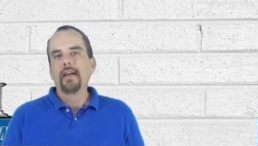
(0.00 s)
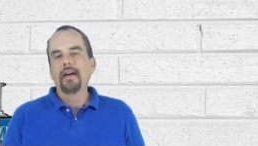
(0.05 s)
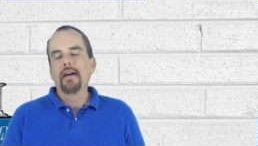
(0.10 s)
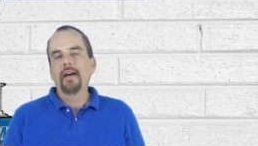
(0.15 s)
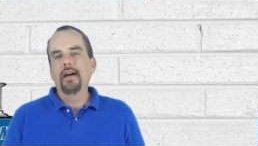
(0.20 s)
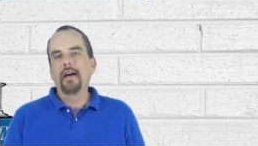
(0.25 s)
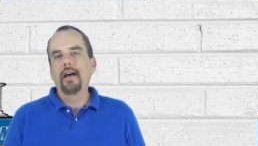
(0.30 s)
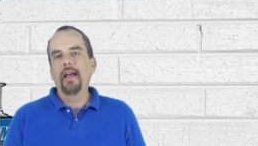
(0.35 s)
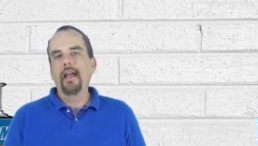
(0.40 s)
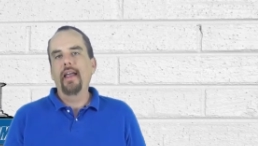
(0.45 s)

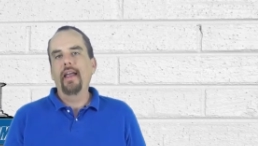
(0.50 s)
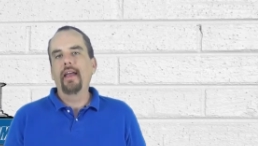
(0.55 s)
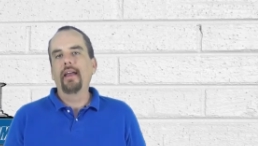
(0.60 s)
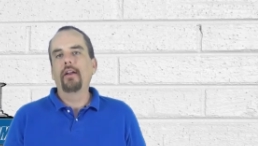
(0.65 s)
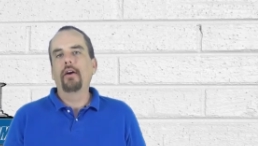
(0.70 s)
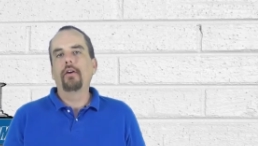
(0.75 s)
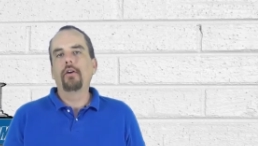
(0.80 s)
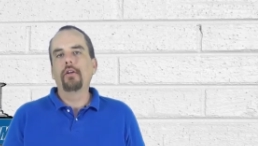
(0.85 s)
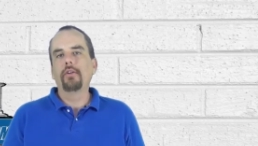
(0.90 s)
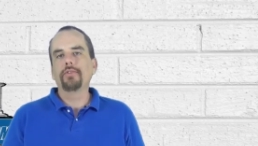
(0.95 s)
Uh,
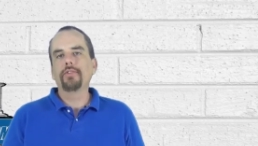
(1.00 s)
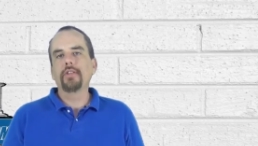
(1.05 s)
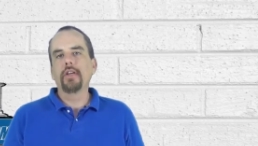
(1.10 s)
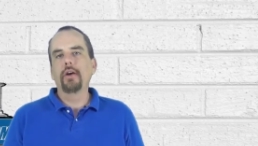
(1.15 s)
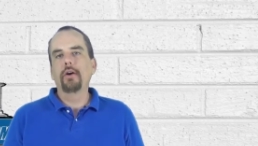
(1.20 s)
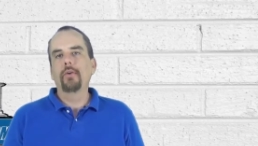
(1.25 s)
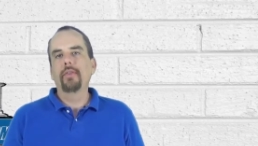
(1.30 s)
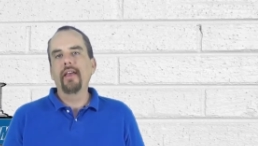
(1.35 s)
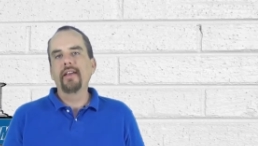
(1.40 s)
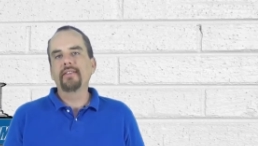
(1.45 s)
and
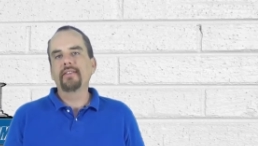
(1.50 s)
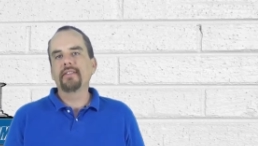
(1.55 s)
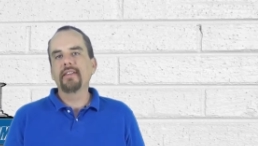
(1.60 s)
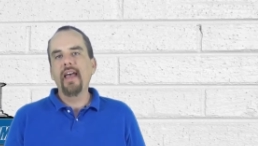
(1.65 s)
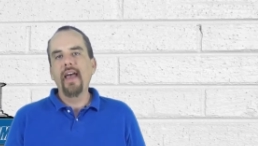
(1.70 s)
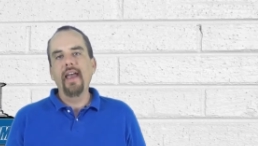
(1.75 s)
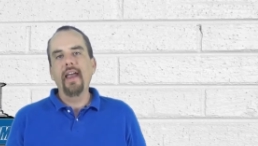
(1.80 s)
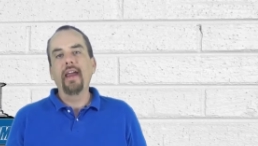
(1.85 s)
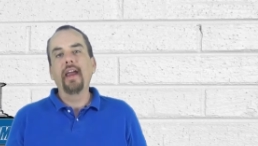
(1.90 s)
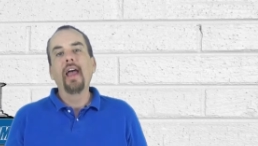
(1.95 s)
also, they
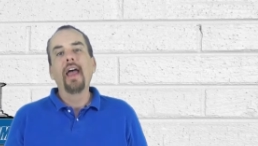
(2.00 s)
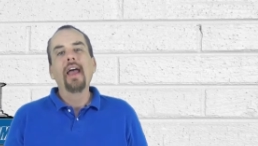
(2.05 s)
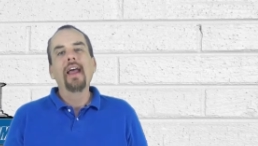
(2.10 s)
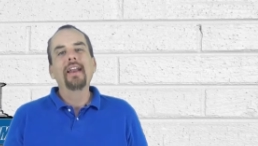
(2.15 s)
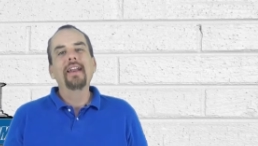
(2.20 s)
say